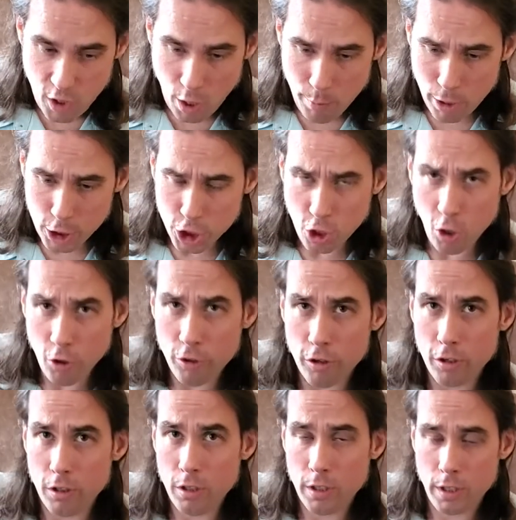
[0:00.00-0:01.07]
My
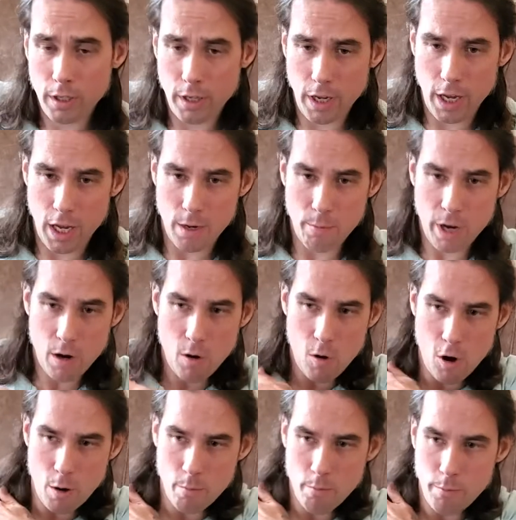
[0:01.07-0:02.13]
shoulder and my
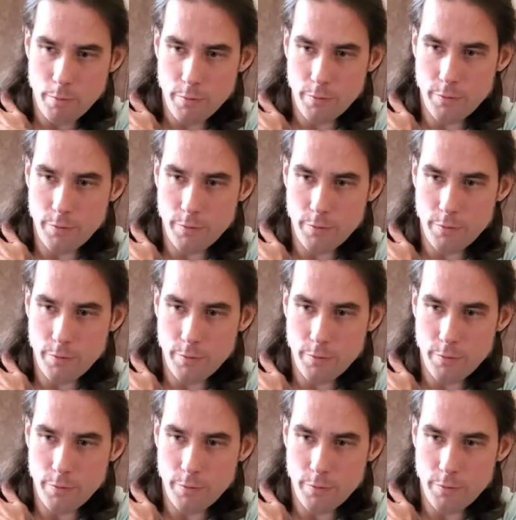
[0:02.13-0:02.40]
arm,